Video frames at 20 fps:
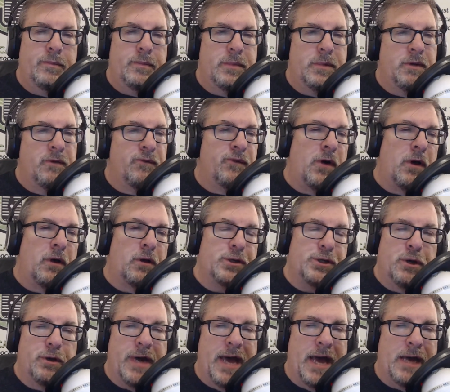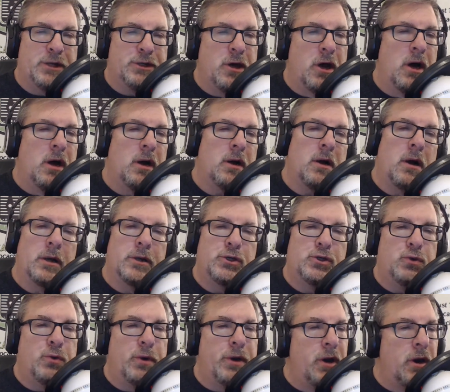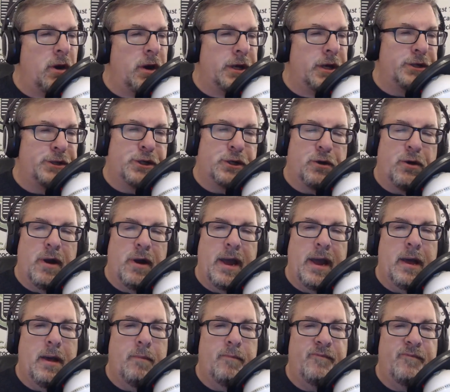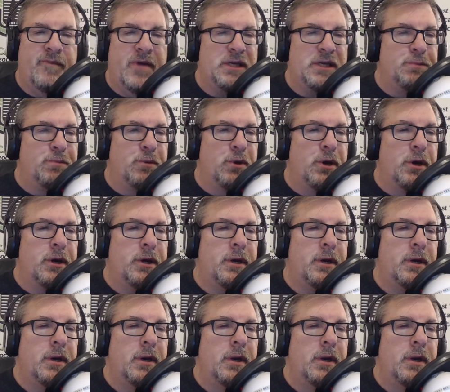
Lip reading: you follow Geocache Talk on Twitter, Instagram, Facebook,